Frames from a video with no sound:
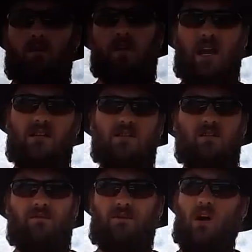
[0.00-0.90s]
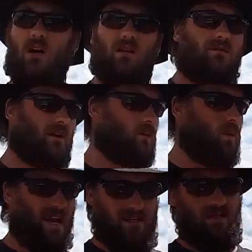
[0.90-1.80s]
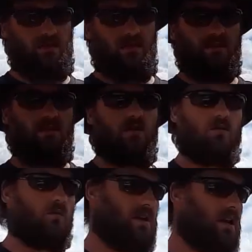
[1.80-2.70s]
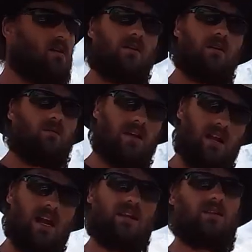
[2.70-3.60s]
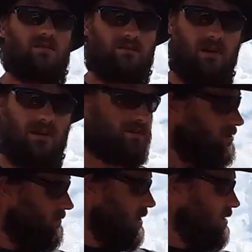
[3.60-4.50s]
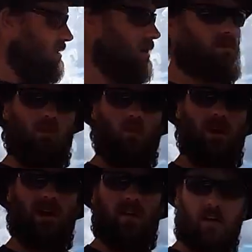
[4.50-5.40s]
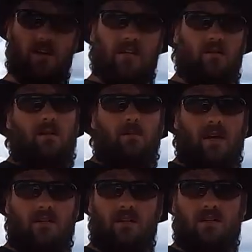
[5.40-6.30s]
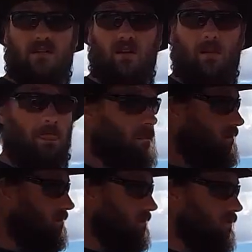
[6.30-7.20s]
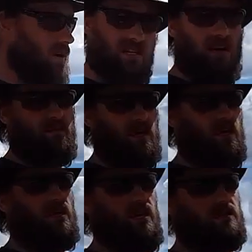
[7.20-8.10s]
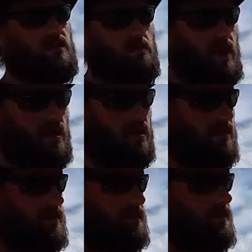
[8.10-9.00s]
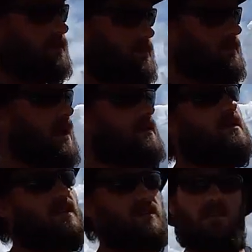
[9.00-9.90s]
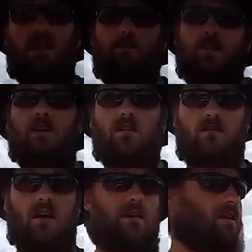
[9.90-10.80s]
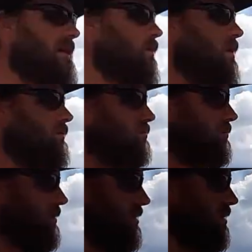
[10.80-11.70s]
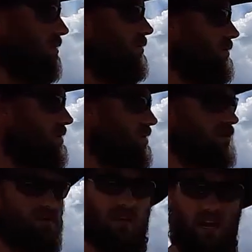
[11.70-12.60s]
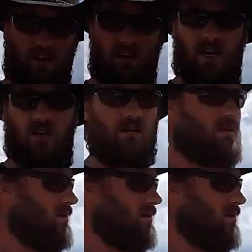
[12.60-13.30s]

location for all of their waste. So when they got to use the restroom, they go to one area, they do their business, whichever end it needs to come out of, and then they sleep in another area. They won't use the area